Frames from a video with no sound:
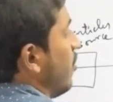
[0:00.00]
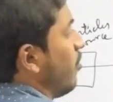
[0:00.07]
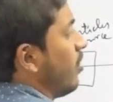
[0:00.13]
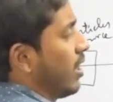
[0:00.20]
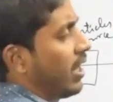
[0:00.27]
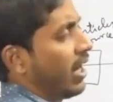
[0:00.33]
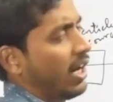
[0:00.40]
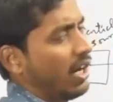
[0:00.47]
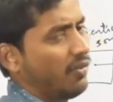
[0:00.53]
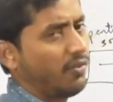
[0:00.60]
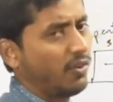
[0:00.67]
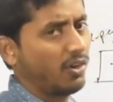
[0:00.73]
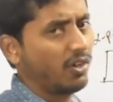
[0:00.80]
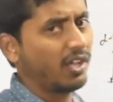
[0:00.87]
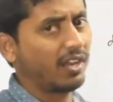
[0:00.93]
What kind of
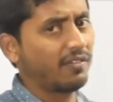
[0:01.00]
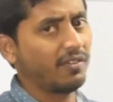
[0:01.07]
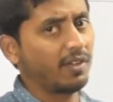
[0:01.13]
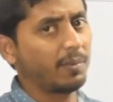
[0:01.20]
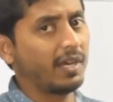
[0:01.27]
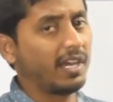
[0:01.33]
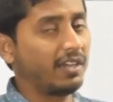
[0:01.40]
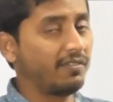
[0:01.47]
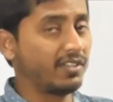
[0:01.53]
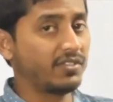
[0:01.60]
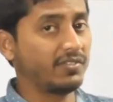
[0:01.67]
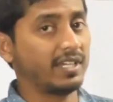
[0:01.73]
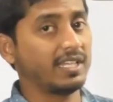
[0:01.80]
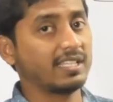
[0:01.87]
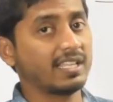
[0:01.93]
photographic plate
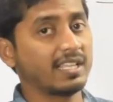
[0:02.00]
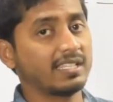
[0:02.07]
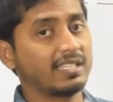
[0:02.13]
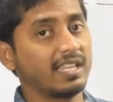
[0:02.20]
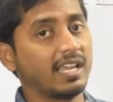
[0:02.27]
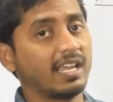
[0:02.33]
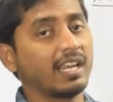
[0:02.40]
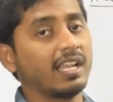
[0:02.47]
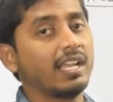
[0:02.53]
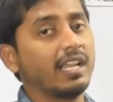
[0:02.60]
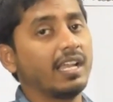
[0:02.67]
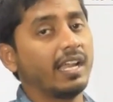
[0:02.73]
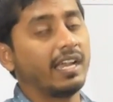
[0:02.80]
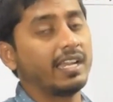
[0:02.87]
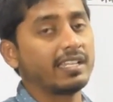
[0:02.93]
which we discussed there?
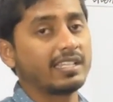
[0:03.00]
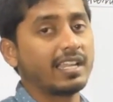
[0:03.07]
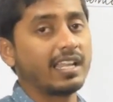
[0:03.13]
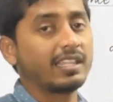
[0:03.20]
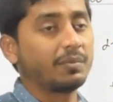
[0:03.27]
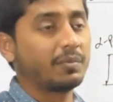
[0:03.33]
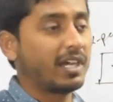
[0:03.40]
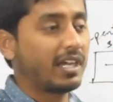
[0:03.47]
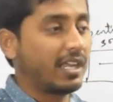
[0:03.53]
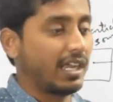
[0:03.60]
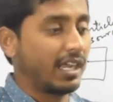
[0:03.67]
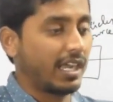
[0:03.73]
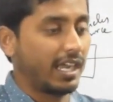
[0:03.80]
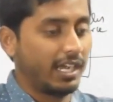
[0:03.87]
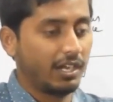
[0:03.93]
It is nothing but
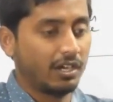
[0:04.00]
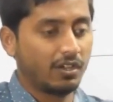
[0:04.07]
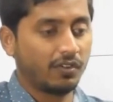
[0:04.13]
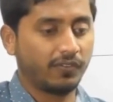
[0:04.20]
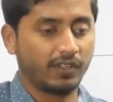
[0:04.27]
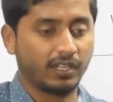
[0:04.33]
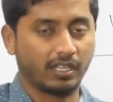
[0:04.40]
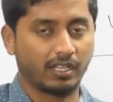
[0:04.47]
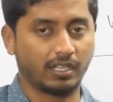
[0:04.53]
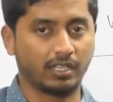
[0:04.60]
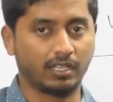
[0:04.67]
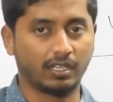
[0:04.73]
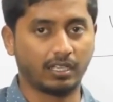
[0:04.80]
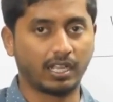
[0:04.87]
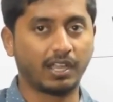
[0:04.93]
a kind of
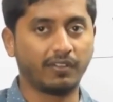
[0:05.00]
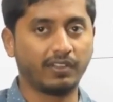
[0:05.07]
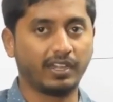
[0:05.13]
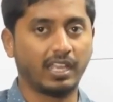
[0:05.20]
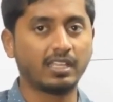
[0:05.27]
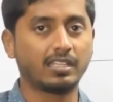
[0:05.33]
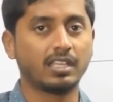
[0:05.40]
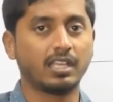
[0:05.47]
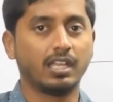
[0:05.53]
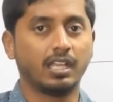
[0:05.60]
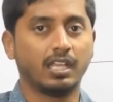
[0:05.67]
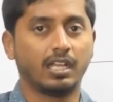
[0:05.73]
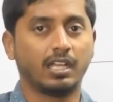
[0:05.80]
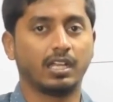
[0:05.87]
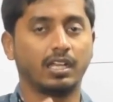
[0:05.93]
coverage
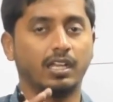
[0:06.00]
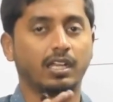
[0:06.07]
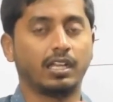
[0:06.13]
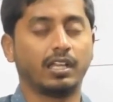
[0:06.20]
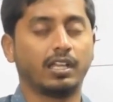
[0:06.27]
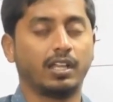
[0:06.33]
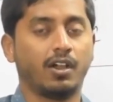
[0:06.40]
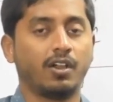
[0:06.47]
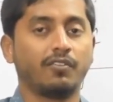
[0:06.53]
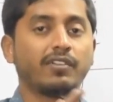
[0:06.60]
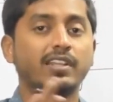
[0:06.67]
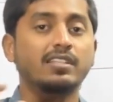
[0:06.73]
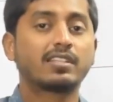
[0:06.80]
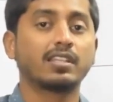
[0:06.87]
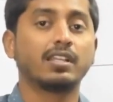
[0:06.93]
on
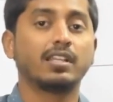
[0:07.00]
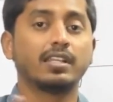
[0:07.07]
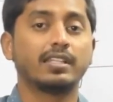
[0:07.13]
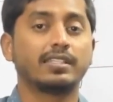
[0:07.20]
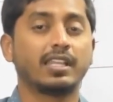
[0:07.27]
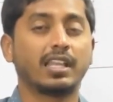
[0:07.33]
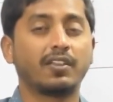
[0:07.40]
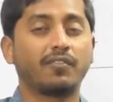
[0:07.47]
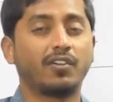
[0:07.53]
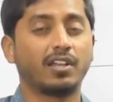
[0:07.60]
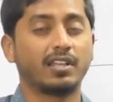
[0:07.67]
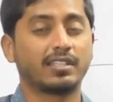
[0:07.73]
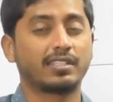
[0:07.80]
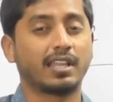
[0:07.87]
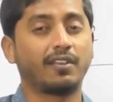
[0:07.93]
which zinc
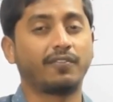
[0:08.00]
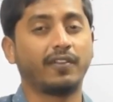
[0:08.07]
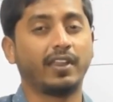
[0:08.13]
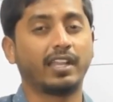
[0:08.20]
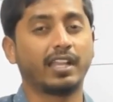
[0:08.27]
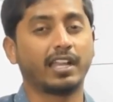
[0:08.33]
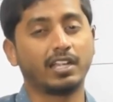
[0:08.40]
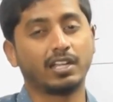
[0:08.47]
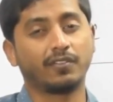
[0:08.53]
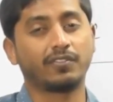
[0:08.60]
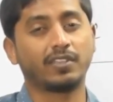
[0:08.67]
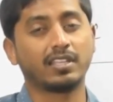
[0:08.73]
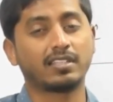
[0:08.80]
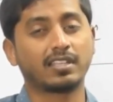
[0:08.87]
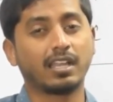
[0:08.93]
sulfate kind of
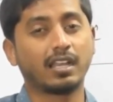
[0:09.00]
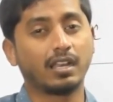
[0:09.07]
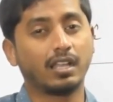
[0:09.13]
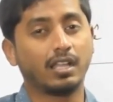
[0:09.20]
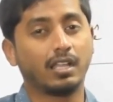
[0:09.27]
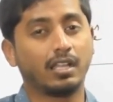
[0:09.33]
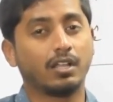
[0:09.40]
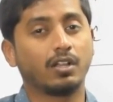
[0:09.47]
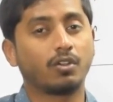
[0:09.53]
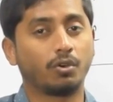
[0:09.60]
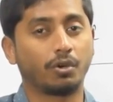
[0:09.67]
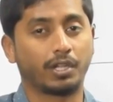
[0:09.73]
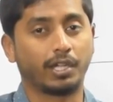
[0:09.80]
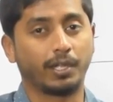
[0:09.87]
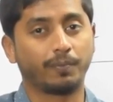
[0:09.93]
things are
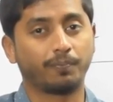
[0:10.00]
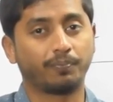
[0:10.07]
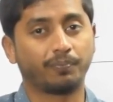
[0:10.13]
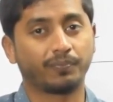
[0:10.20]
coated,